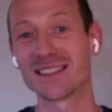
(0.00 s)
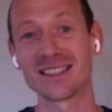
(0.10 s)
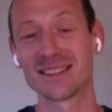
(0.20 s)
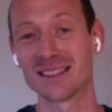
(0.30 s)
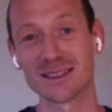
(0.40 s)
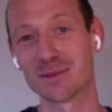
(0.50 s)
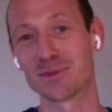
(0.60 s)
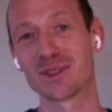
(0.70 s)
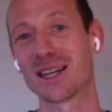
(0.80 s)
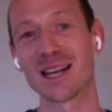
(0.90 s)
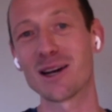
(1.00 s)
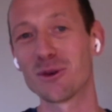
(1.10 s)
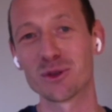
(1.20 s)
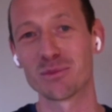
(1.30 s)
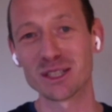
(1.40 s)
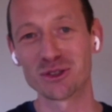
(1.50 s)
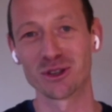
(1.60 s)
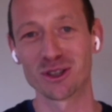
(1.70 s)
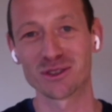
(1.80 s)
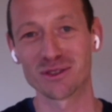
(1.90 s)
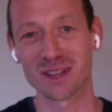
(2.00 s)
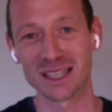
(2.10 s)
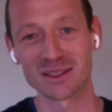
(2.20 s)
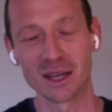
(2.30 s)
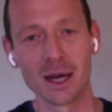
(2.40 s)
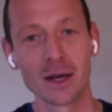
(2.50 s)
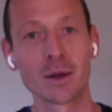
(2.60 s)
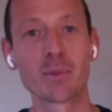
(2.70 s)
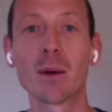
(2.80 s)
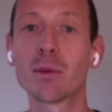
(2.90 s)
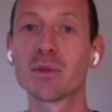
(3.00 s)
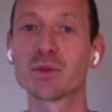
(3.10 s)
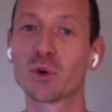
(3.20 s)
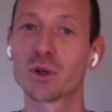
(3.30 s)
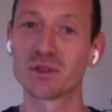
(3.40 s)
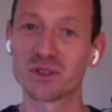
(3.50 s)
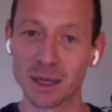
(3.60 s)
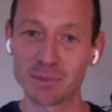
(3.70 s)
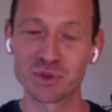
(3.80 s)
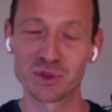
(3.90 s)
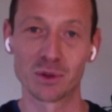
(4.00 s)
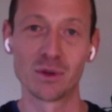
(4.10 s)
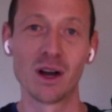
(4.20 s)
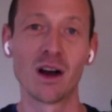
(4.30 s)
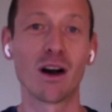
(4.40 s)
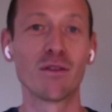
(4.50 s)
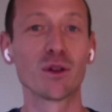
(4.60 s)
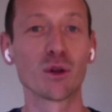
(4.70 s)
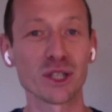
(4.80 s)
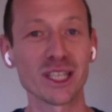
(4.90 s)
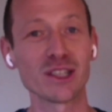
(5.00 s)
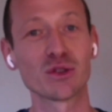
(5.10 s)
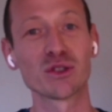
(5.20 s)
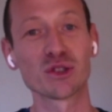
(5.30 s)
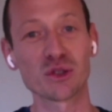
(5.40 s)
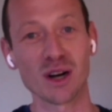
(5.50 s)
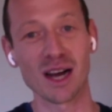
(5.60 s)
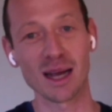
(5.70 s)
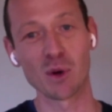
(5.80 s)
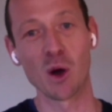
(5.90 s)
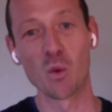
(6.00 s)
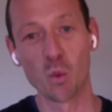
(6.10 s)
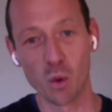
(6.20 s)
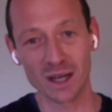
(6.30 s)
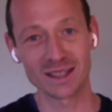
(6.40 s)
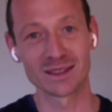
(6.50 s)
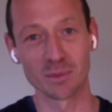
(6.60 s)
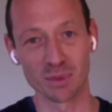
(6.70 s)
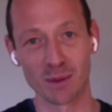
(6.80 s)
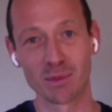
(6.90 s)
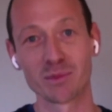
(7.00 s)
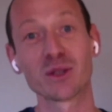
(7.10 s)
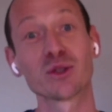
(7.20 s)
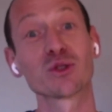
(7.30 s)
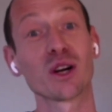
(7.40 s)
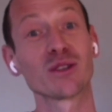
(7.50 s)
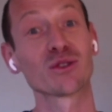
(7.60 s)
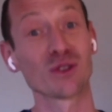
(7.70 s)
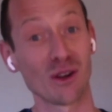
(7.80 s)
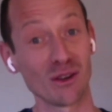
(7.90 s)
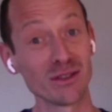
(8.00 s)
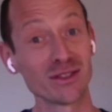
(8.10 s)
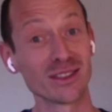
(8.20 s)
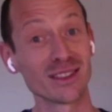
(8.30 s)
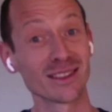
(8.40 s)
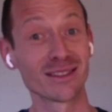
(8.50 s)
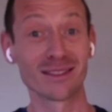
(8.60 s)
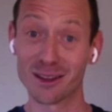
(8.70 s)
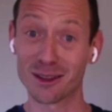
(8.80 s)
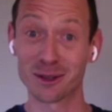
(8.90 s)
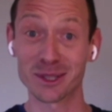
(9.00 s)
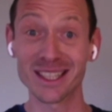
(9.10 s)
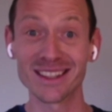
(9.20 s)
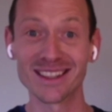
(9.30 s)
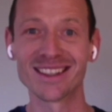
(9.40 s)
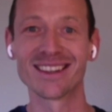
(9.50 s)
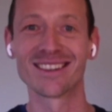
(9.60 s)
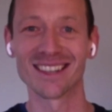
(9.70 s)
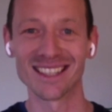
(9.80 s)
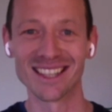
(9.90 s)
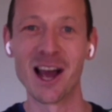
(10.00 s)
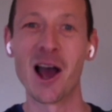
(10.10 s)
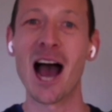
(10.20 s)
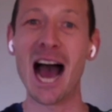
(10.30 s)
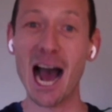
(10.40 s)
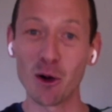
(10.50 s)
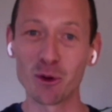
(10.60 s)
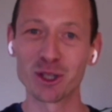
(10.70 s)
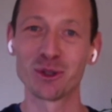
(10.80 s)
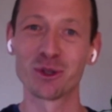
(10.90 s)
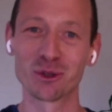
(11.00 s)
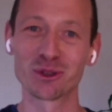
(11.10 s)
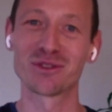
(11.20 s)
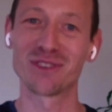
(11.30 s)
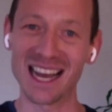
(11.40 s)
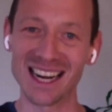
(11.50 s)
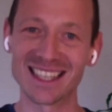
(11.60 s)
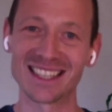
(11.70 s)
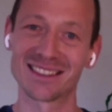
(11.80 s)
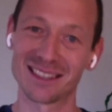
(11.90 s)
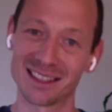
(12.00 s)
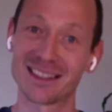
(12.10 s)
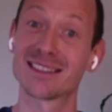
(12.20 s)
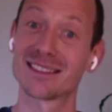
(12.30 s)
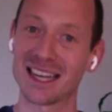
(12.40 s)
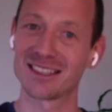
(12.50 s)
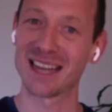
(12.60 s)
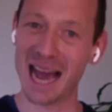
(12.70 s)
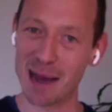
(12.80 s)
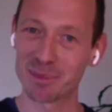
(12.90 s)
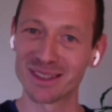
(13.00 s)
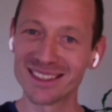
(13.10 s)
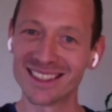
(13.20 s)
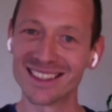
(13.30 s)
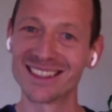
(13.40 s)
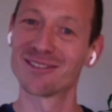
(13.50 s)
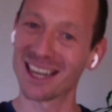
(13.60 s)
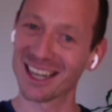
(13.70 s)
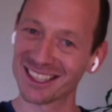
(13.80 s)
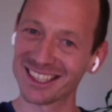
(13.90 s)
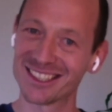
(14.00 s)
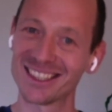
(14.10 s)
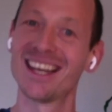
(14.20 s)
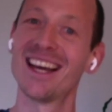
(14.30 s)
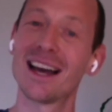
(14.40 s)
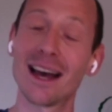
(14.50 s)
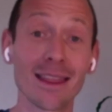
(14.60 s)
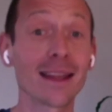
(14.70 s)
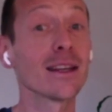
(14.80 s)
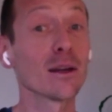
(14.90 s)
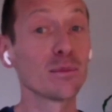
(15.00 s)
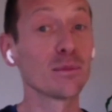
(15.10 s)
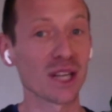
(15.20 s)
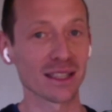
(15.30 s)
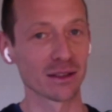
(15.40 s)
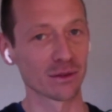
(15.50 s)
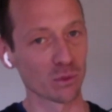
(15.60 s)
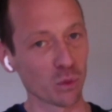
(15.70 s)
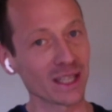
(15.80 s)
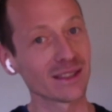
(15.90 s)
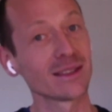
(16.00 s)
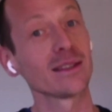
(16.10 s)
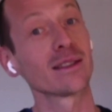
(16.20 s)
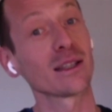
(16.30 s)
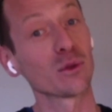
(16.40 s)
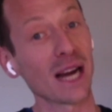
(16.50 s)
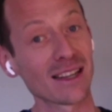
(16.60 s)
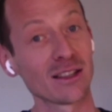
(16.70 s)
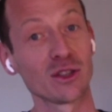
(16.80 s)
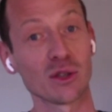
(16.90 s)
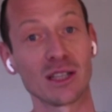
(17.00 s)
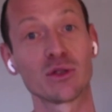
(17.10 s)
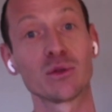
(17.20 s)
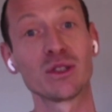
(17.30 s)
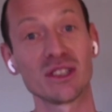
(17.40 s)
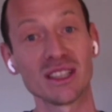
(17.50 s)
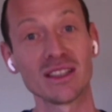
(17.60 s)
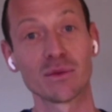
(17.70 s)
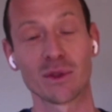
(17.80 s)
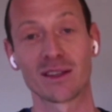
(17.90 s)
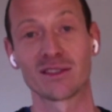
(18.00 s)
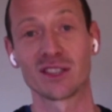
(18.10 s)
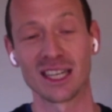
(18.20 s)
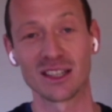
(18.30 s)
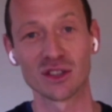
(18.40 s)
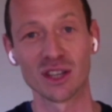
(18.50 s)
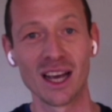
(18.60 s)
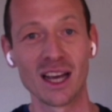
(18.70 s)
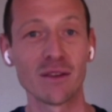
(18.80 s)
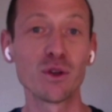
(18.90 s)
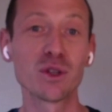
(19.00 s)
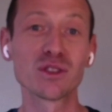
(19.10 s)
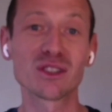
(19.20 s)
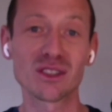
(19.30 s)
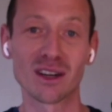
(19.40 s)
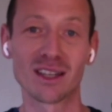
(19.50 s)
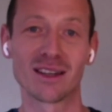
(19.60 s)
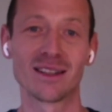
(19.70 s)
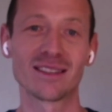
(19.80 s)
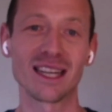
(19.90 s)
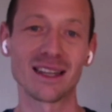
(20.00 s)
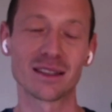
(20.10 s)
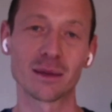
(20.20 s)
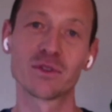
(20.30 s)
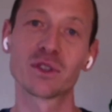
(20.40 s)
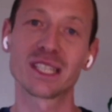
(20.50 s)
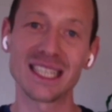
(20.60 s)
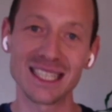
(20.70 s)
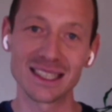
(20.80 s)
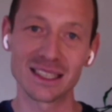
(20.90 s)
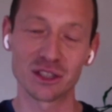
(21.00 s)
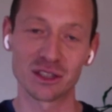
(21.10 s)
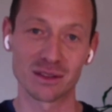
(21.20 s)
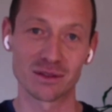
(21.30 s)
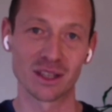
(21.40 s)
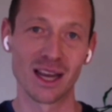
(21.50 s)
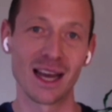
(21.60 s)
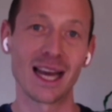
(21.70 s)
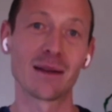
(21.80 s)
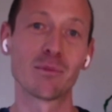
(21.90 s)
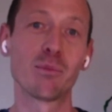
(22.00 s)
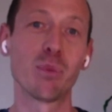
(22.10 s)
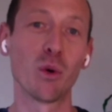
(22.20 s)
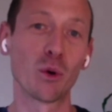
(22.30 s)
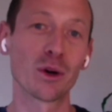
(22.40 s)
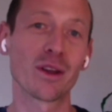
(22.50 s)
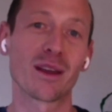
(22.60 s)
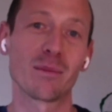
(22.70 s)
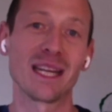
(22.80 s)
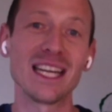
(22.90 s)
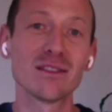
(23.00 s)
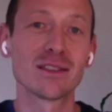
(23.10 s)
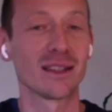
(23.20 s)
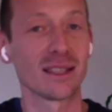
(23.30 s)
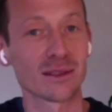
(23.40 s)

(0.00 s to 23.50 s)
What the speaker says: fancy systems that allow you to measure lots of things. The problem is more conceptual, of learning to describe what is the problem that you're trying to solve, the theory, right? How are you going to validate that this has actually happened, validation, and then the objective of what is it that you're actually trying to achieve with this change. If you can start taking some of your key initiatives and pour them into